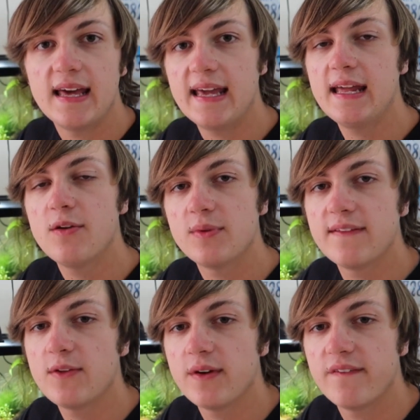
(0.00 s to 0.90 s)
and it
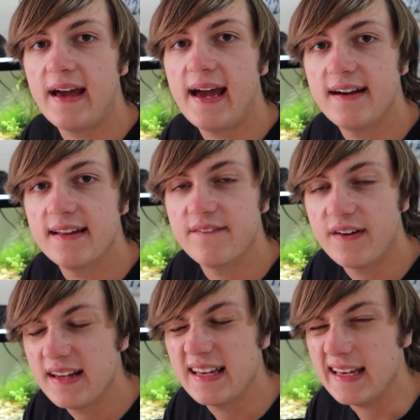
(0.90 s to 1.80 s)
definitely would have added a
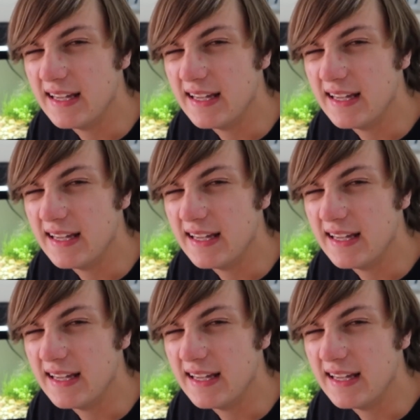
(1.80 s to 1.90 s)
very